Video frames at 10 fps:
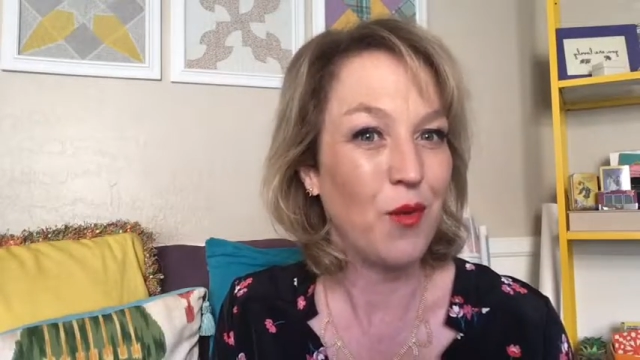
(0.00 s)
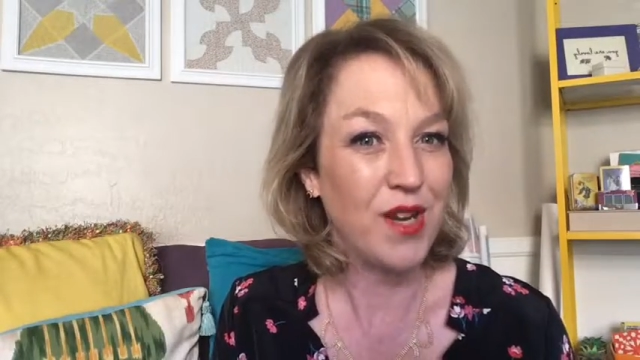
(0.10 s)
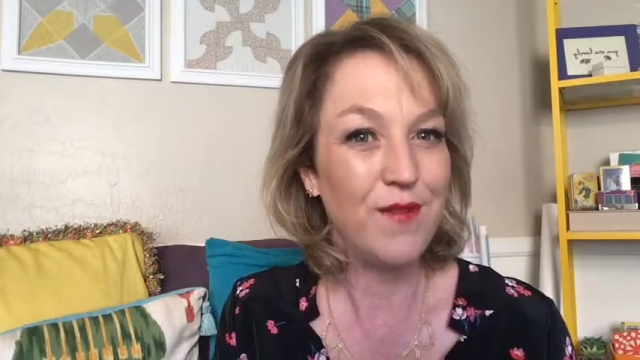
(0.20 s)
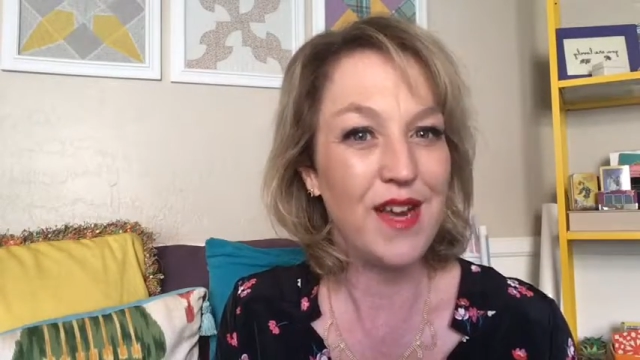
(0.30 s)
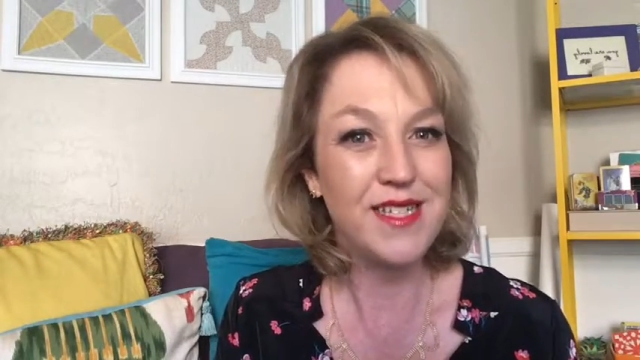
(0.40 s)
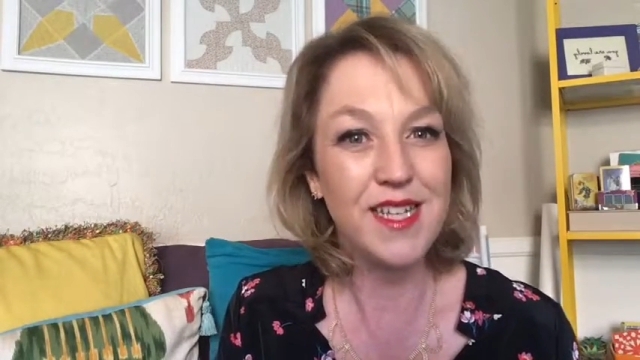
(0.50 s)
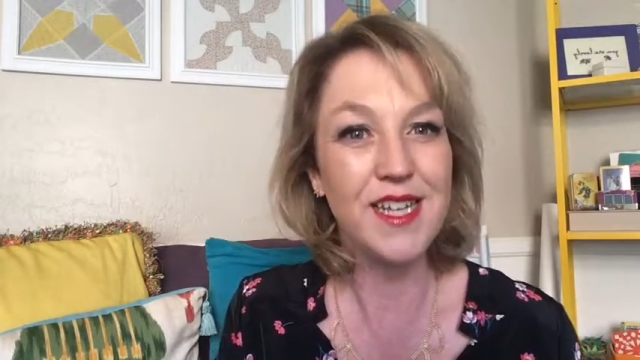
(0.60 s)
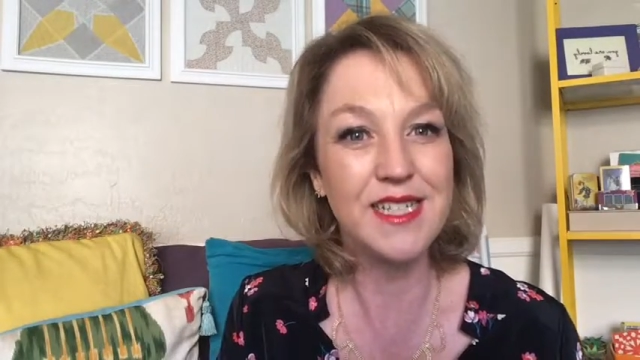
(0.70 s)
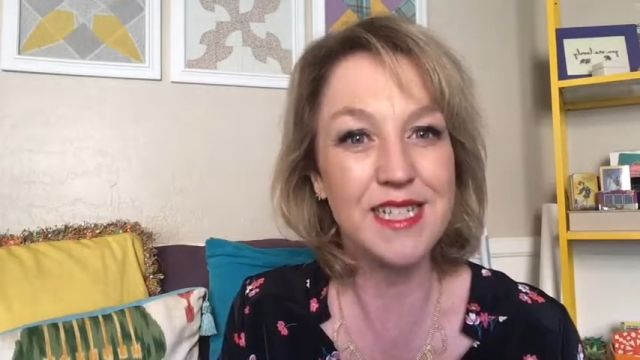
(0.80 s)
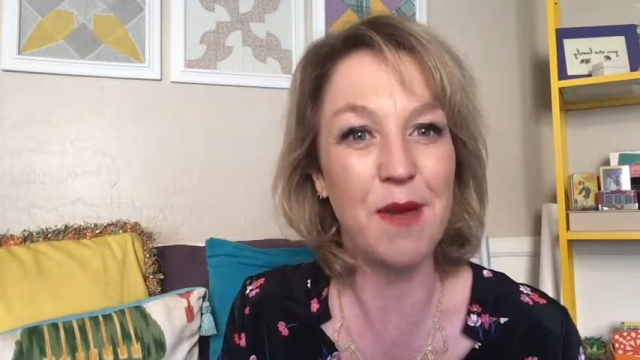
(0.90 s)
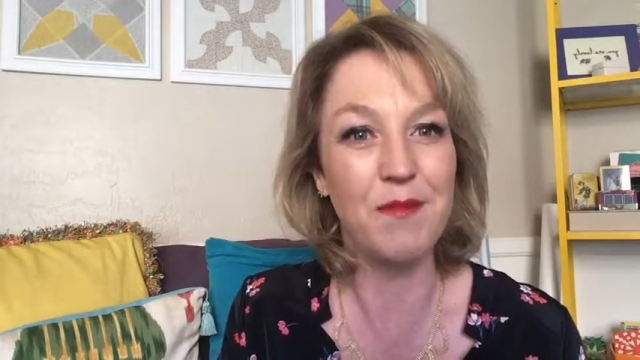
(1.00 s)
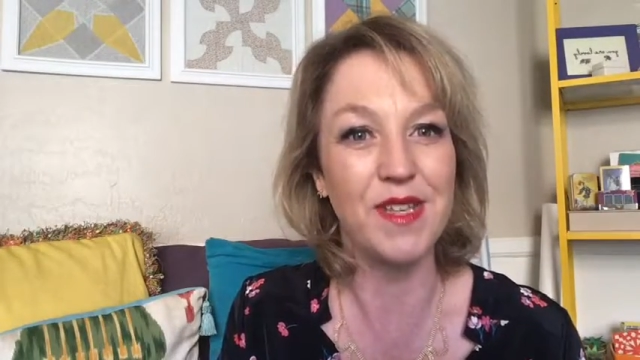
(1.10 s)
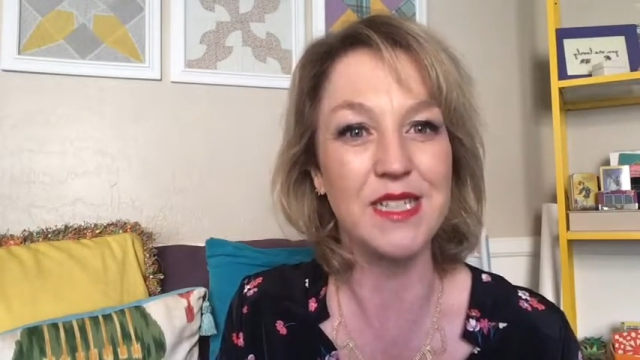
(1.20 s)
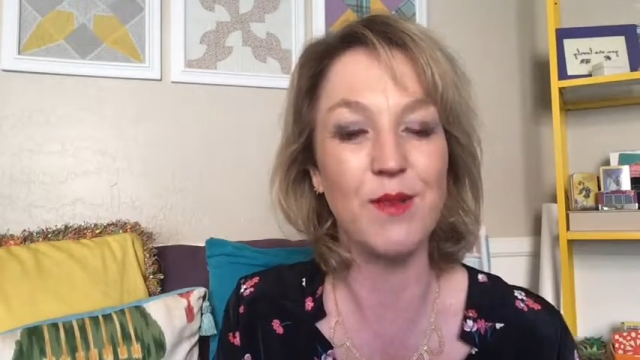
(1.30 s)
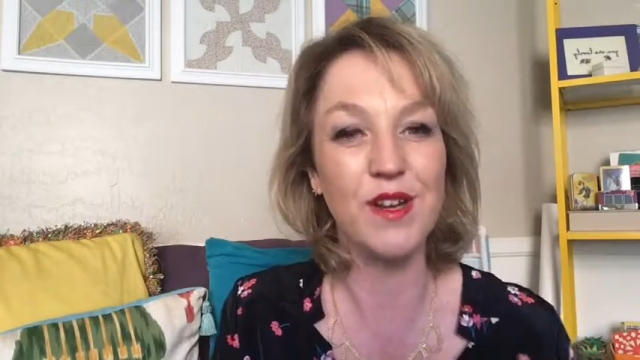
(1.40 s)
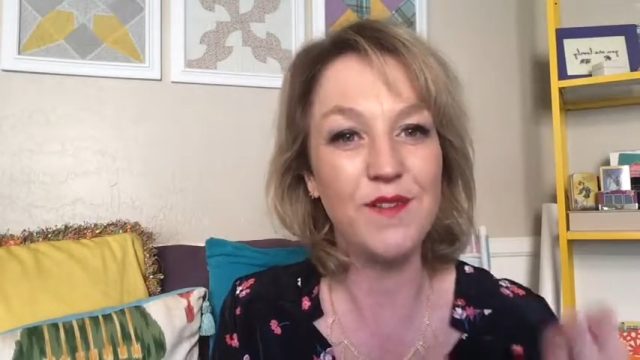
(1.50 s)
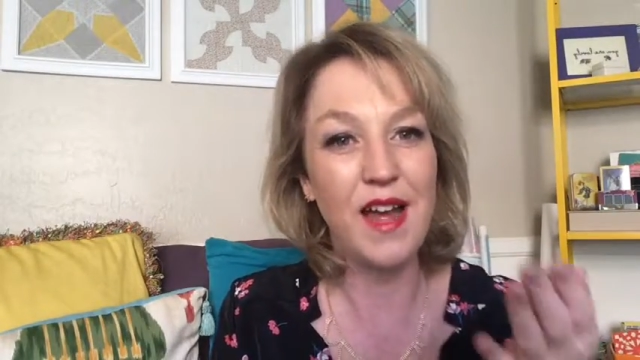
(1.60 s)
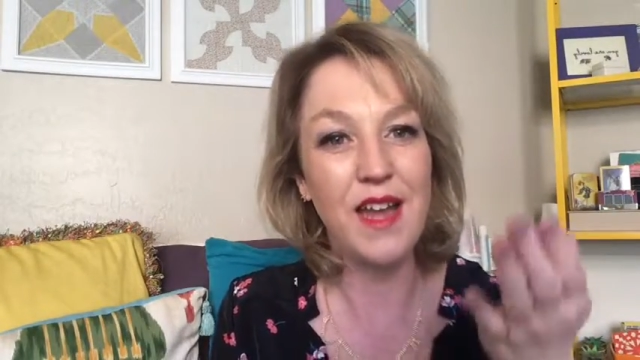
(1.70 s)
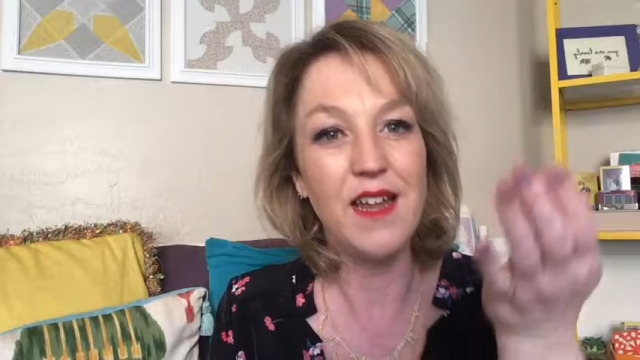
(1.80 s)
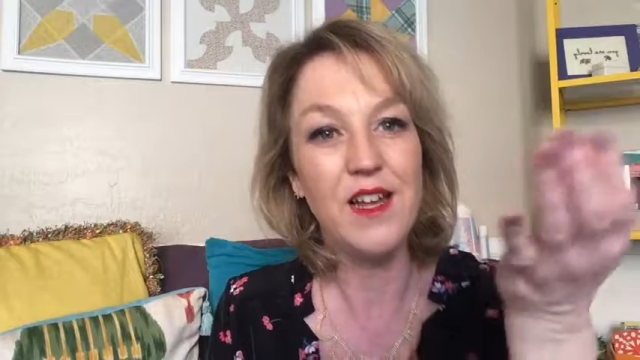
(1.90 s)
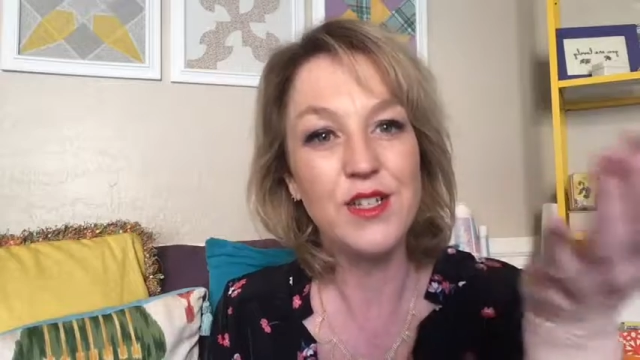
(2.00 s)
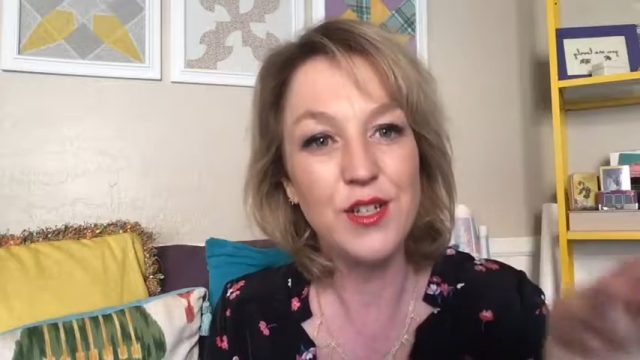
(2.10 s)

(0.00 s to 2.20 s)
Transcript: what if I did accept this? What if I